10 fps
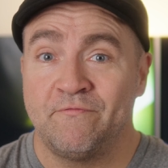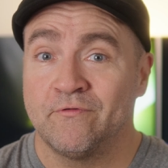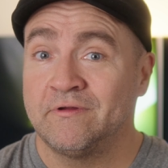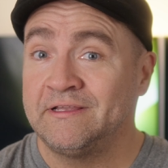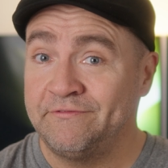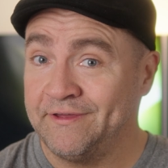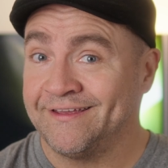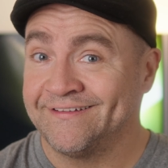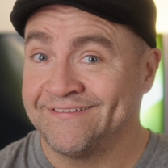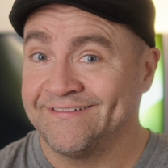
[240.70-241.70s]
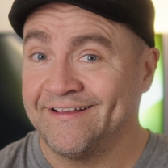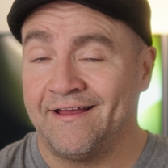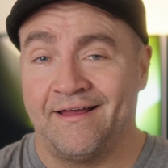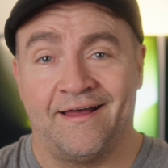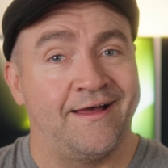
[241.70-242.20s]
for a living.
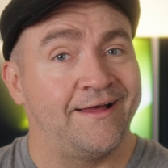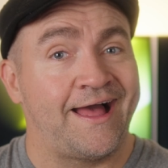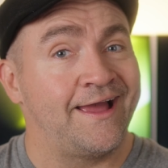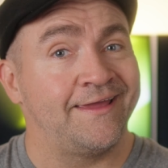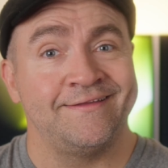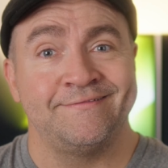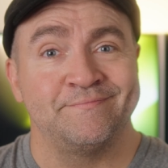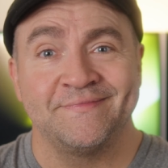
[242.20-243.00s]
I